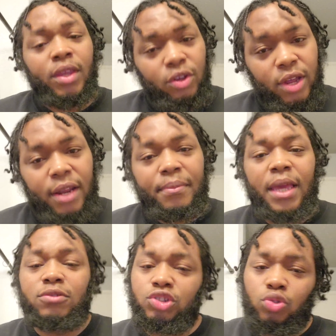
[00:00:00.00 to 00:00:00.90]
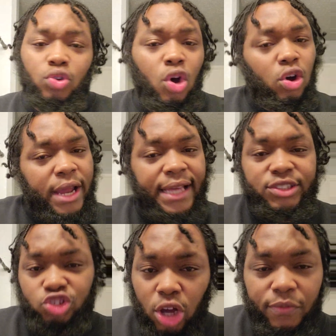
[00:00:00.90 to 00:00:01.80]
You know what I mean? He was doing all that
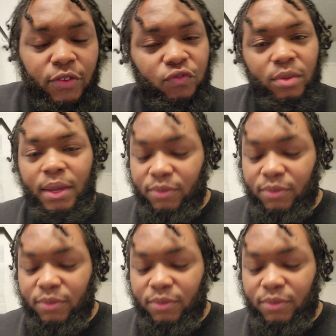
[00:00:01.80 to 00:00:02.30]
stuff. You feel me?